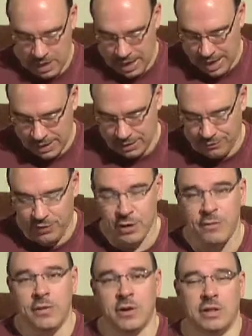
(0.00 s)
and a
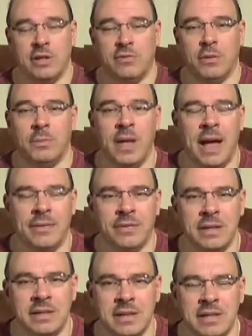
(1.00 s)
few verses from there. And
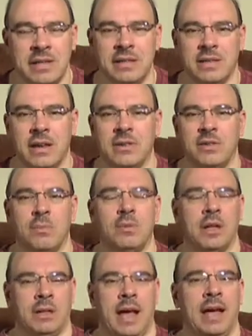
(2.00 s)
this is
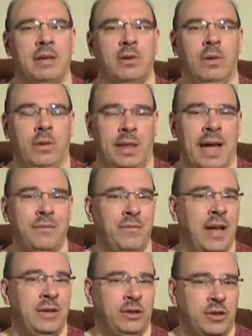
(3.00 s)
something that I call the
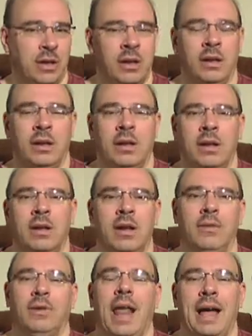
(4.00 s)
adventure
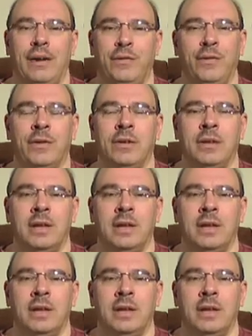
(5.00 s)
of life.